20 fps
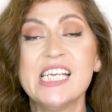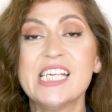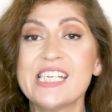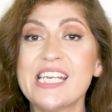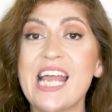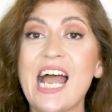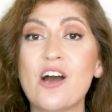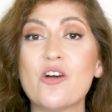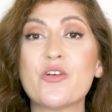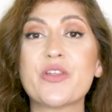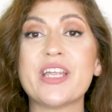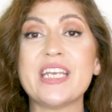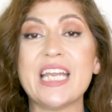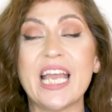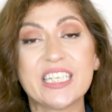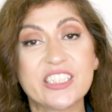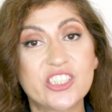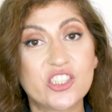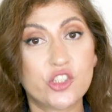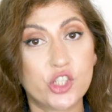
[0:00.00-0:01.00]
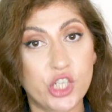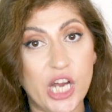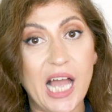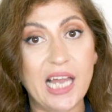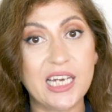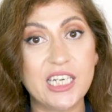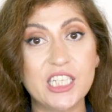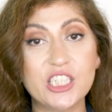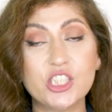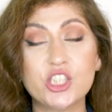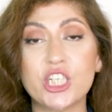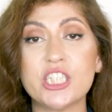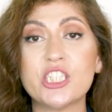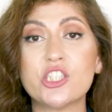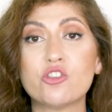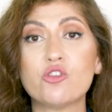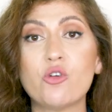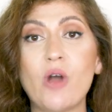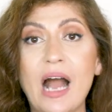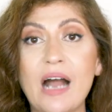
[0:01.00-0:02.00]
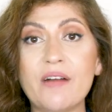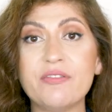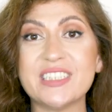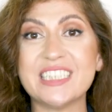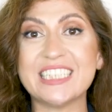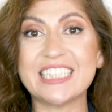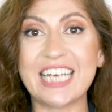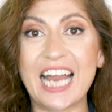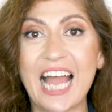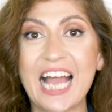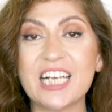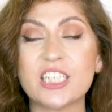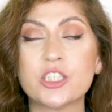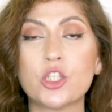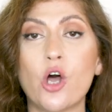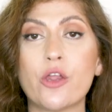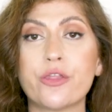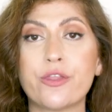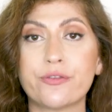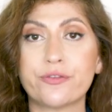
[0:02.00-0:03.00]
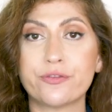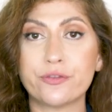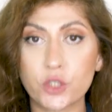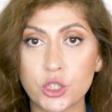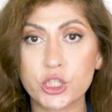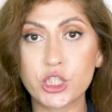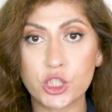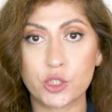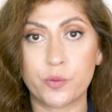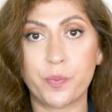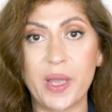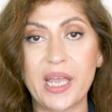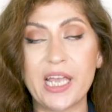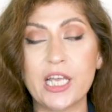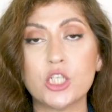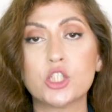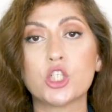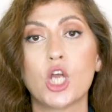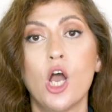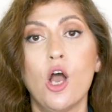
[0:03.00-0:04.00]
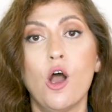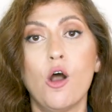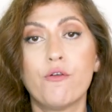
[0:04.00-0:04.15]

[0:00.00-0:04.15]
Now, the next challenge is to have it ranked on the first page